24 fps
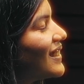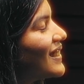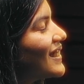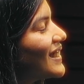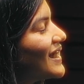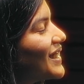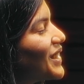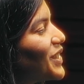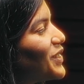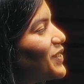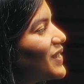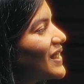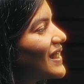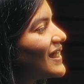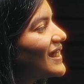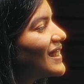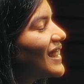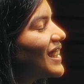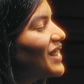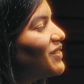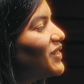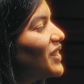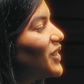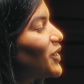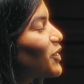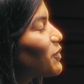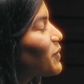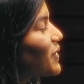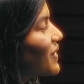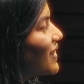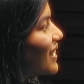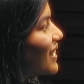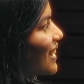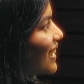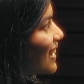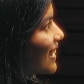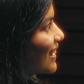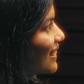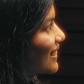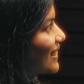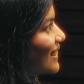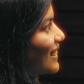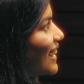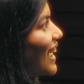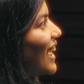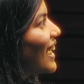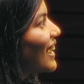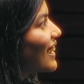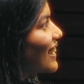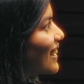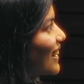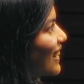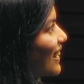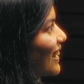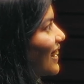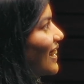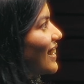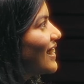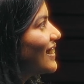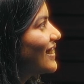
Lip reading: a service and we talked about that exact thing.